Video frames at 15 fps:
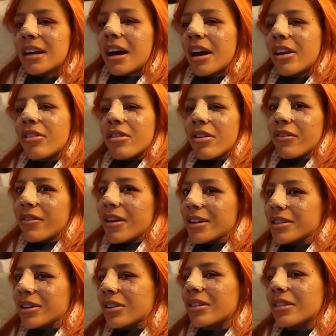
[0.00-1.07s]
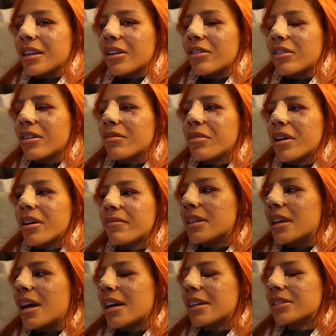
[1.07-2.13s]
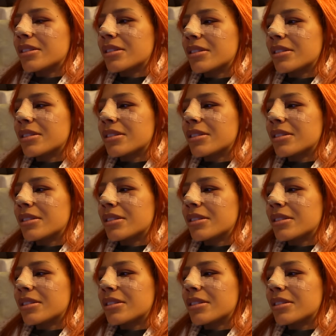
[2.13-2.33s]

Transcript: I don't know if that's a good thing or not, but yeah,